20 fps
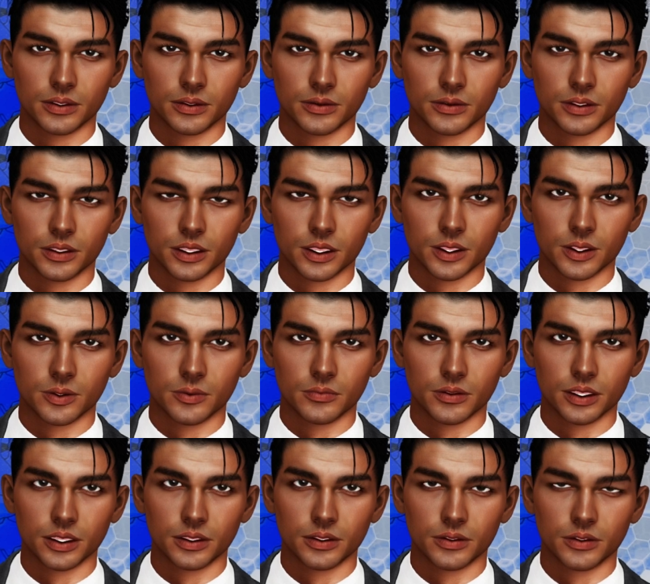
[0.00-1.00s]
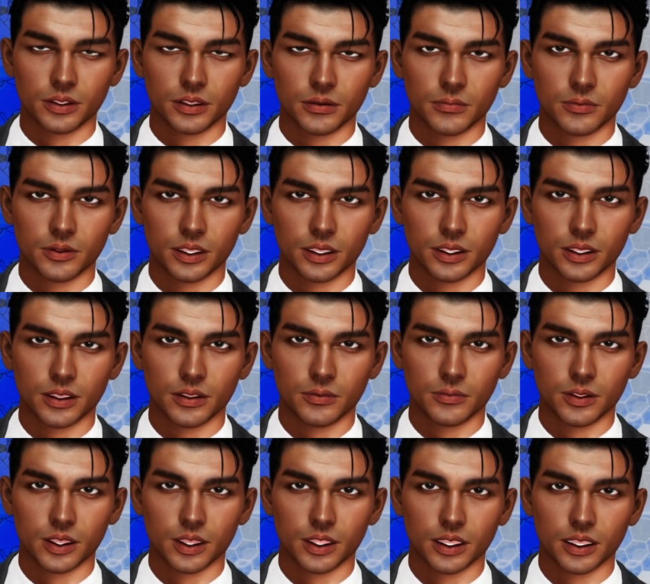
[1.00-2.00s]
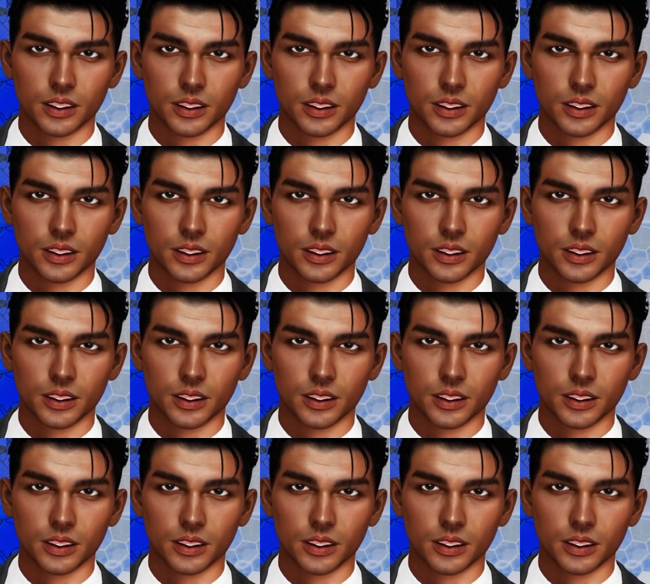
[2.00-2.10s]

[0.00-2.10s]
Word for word: where it received the most votes,